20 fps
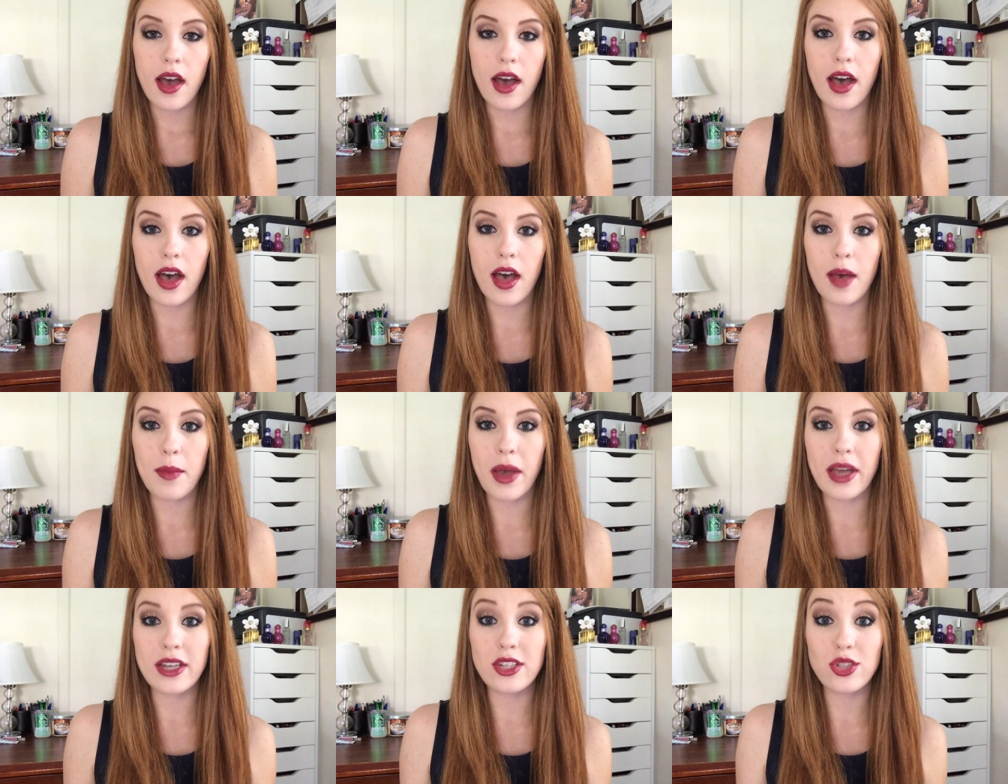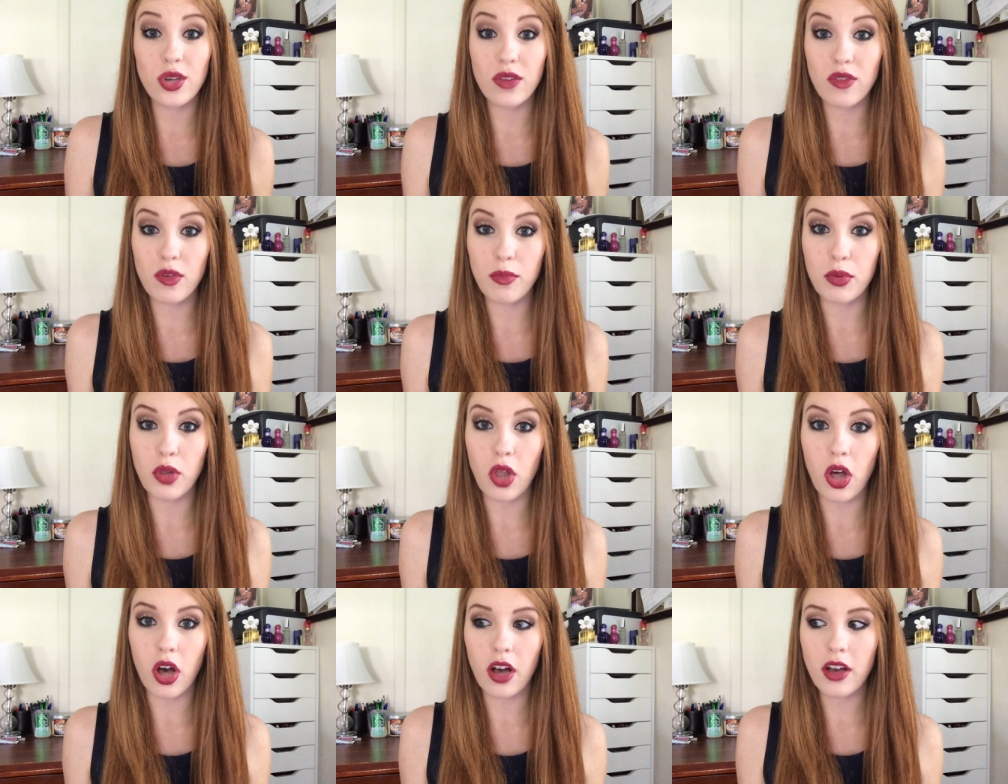Um, I do have a
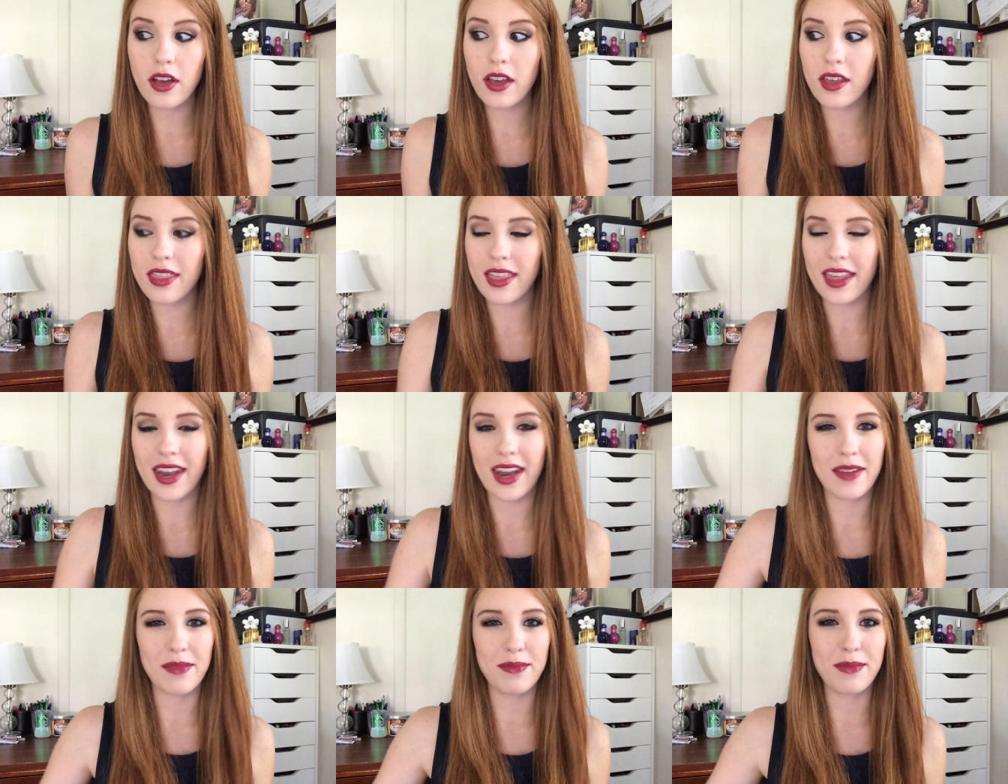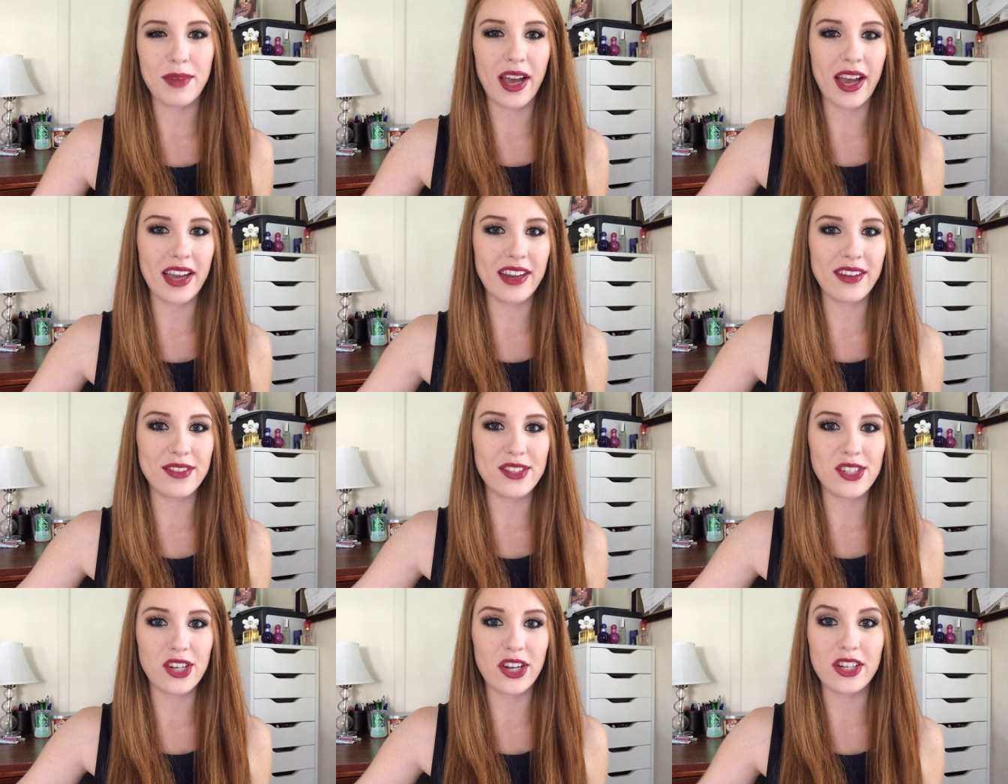blog that I'm kind
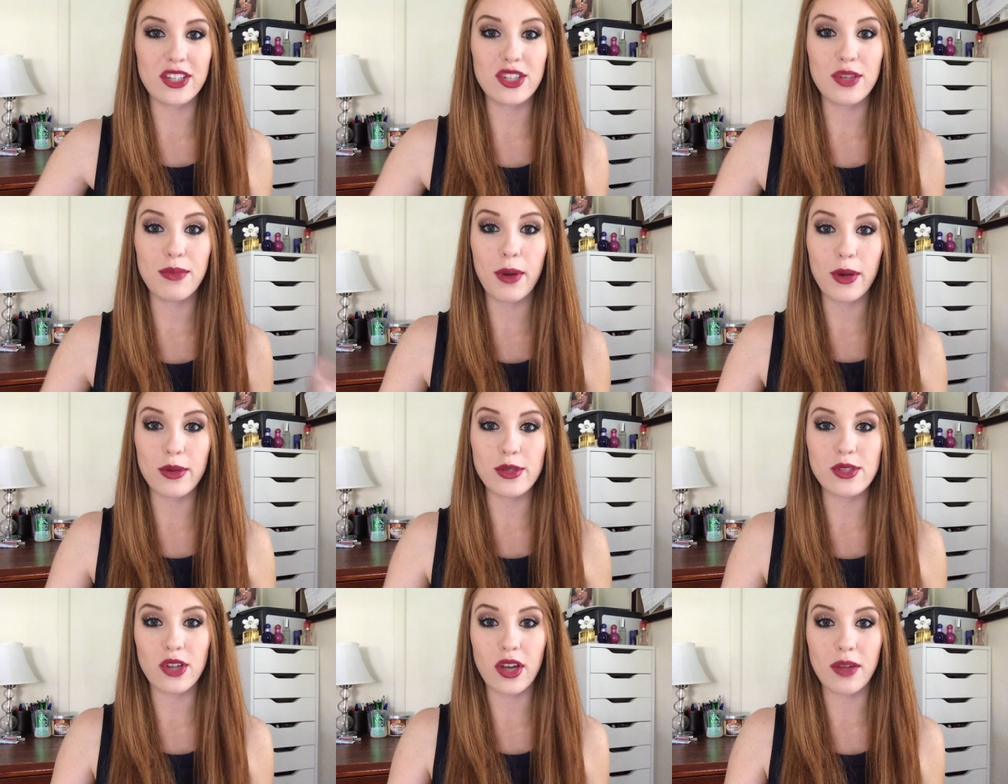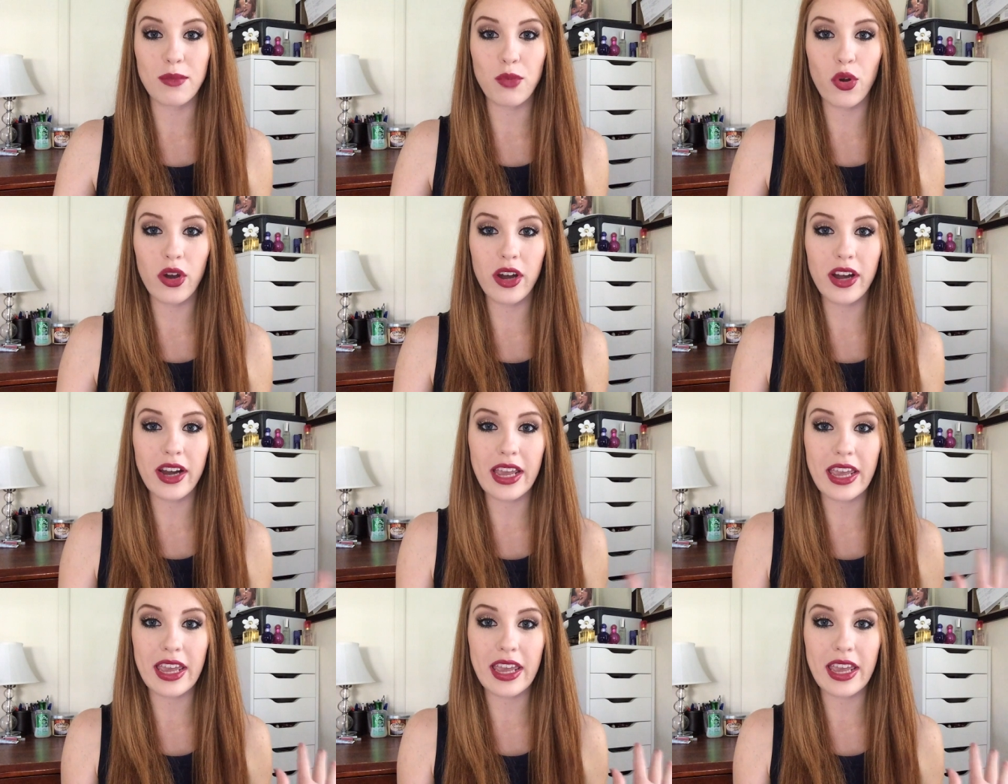of starting to post on more,